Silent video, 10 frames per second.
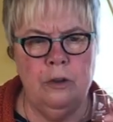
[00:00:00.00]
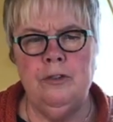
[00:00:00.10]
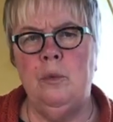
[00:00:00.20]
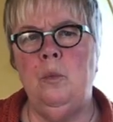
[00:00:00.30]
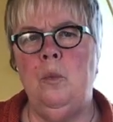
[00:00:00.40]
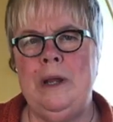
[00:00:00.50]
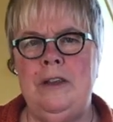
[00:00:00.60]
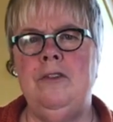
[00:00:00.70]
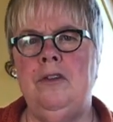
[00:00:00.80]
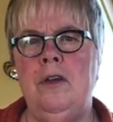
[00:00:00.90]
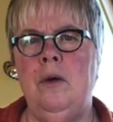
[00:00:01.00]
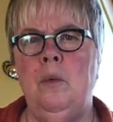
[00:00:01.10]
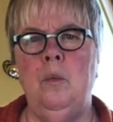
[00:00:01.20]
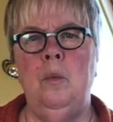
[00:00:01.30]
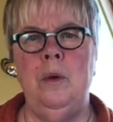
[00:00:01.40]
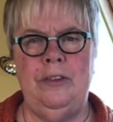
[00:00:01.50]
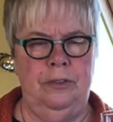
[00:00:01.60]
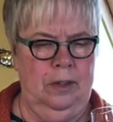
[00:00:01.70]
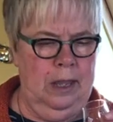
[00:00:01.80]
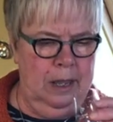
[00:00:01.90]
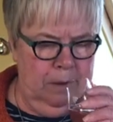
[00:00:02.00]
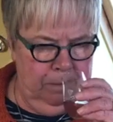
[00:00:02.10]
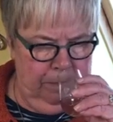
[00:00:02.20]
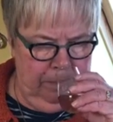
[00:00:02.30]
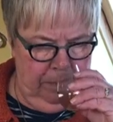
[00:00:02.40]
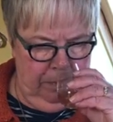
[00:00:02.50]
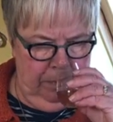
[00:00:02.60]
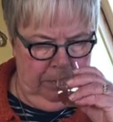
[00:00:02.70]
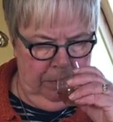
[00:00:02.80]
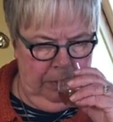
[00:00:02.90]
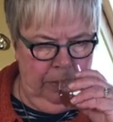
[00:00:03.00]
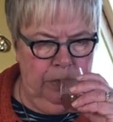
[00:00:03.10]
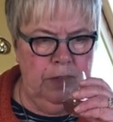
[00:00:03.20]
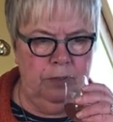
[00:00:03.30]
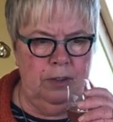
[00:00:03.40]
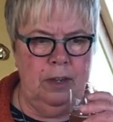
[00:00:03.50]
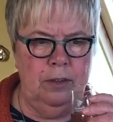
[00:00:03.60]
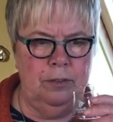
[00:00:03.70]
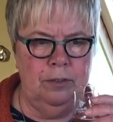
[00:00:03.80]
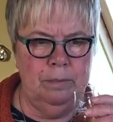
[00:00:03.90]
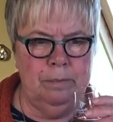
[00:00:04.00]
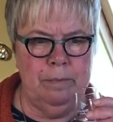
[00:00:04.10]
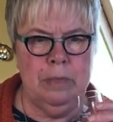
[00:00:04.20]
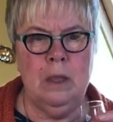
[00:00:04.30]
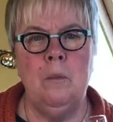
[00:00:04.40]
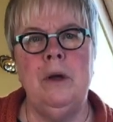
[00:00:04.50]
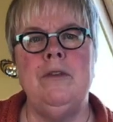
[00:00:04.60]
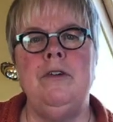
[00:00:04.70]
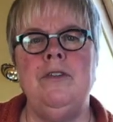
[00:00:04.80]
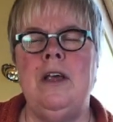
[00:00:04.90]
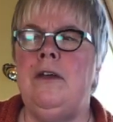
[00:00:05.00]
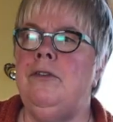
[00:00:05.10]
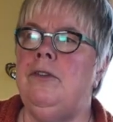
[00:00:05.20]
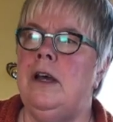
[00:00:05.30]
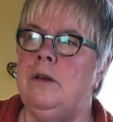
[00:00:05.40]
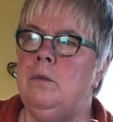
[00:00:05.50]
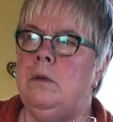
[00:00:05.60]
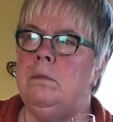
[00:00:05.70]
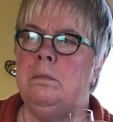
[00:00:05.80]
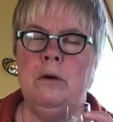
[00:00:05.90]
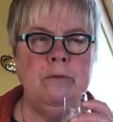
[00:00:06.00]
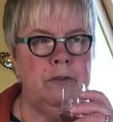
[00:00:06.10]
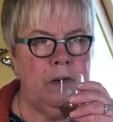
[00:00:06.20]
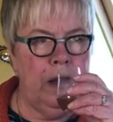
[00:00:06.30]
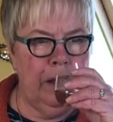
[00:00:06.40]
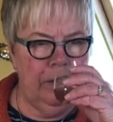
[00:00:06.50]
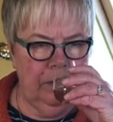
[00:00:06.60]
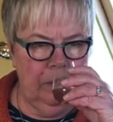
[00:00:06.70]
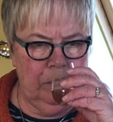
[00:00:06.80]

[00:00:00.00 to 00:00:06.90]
a winter whiskey this is. Whether it's outside with bonfires